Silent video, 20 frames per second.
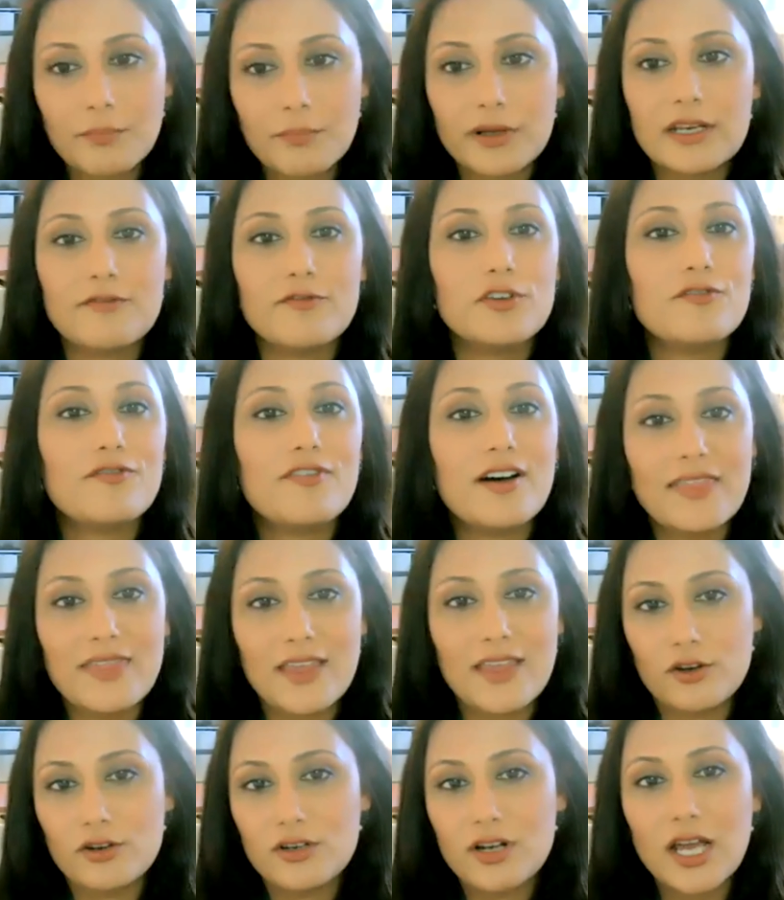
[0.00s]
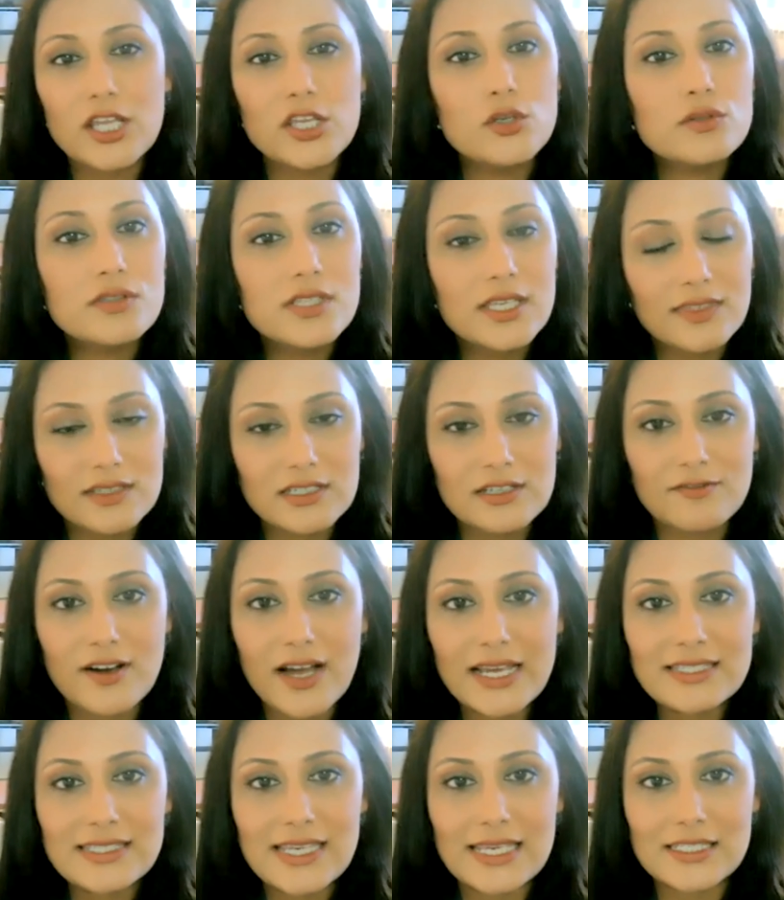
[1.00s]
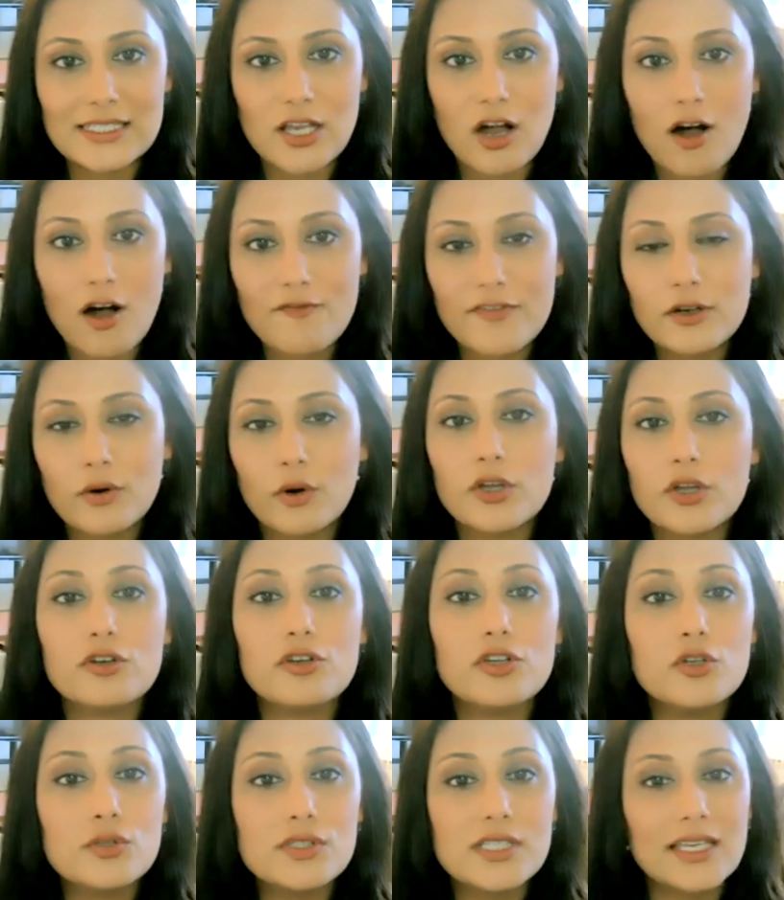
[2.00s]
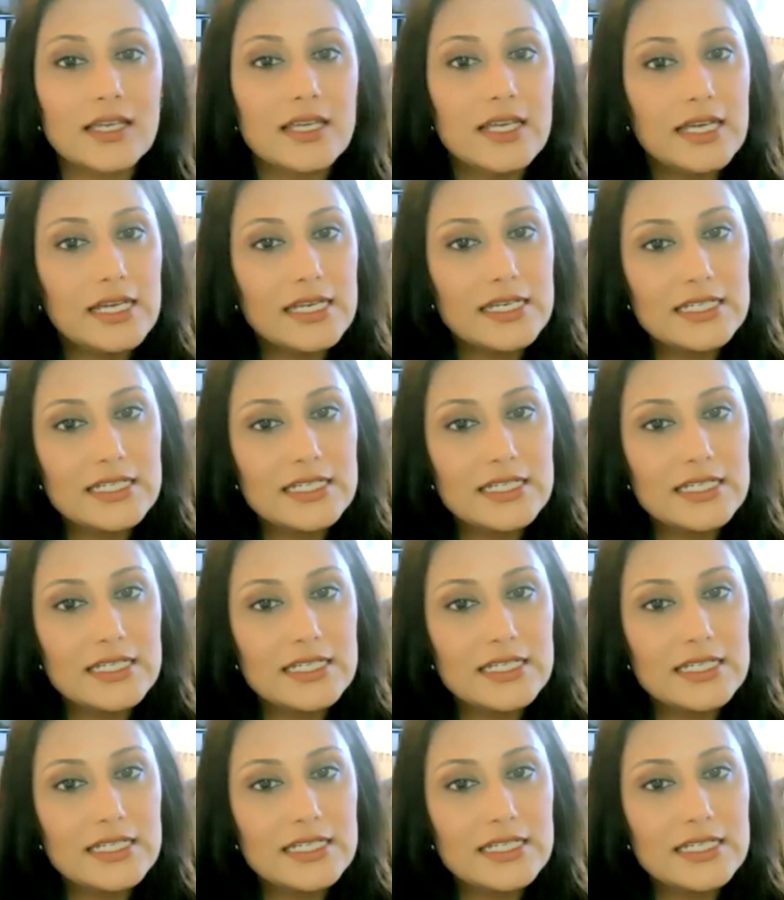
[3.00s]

But if you find that you're not using the device as often, or you're using